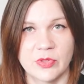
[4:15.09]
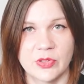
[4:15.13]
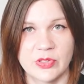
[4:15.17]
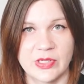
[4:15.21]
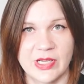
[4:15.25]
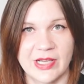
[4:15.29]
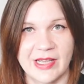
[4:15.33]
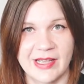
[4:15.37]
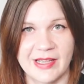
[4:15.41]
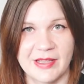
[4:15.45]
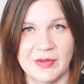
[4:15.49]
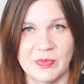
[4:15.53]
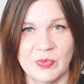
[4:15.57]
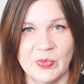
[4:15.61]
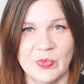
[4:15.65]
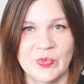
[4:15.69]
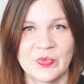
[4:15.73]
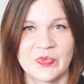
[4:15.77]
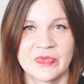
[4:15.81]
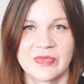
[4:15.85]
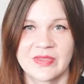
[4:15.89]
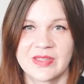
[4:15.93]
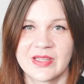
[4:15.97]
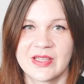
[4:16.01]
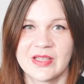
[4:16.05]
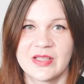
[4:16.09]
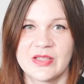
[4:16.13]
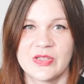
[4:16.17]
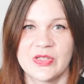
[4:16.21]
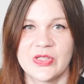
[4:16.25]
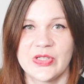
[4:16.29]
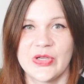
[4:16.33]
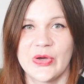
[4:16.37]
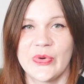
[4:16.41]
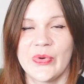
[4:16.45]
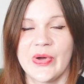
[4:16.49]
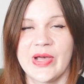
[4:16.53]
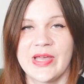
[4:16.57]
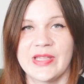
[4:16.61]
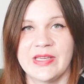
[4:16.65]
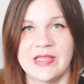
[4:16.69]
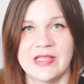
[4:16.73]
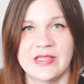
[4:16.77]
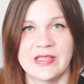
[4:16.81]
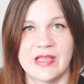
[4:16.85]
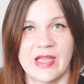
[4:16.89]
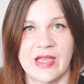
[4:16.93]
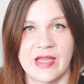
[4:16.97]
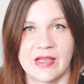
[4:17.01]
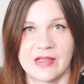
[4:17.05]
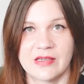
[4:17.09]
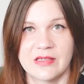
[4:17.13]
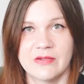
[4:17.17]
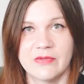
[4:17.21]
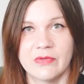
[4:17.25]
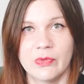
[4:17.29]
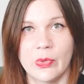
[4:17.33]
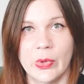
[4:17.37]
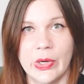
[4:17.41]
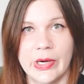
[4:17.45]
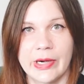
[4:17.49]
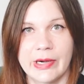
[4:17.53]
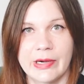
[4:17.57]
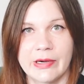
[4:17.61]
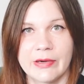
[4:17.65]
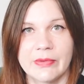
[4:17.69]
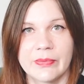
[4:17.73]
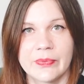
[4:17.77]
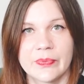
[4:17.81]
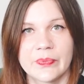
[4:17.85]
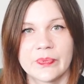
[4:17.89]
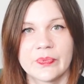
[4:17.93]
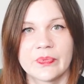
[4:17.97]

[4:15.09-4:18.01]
to time, so I need active wear.